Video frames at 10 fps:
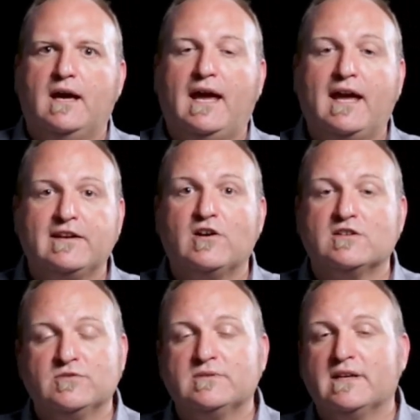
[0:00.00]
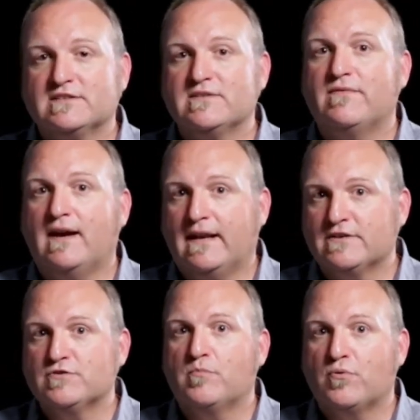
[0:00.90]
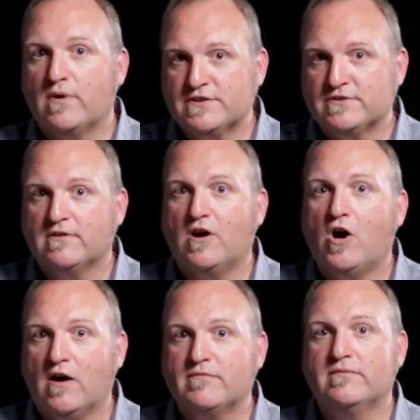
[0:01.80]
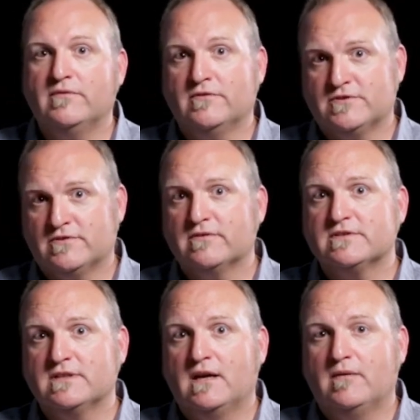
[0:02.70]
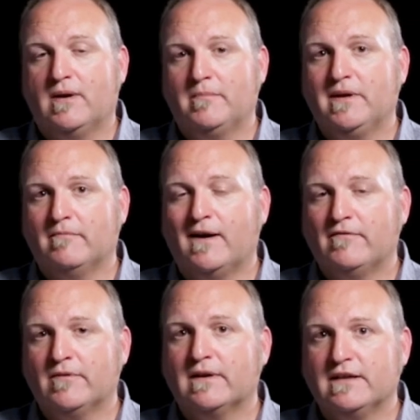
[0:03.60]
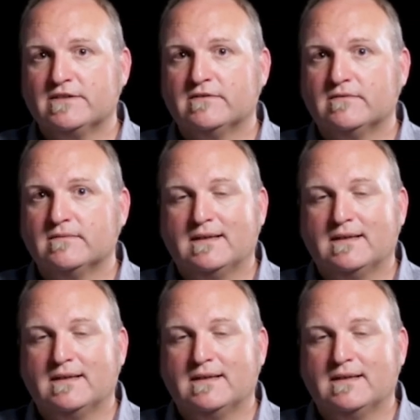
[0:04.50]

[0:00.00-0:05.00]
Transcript: And it also takes the financial pressure off of your church by being bivocational.